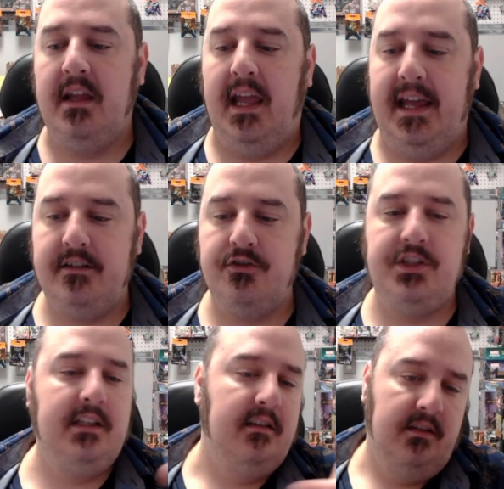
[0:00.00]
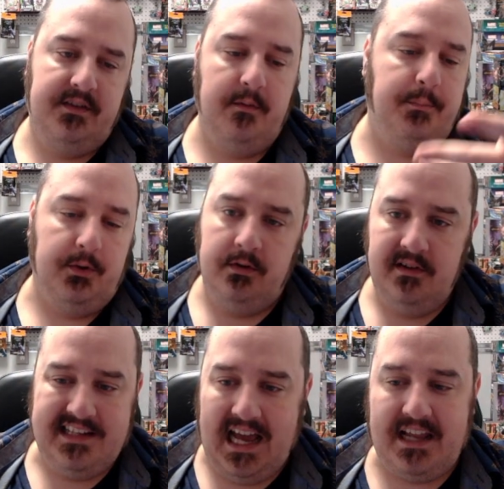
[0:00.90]
Energy, simple.
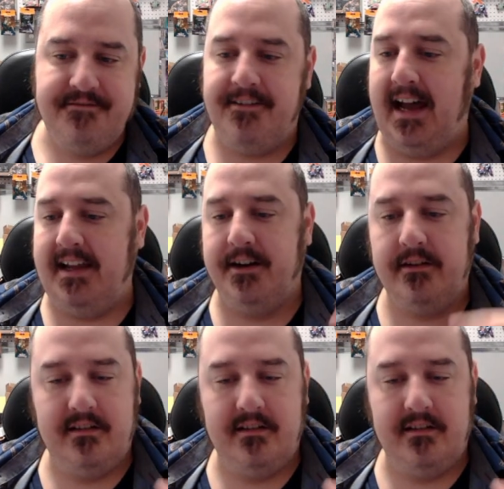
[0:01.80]
9 fire.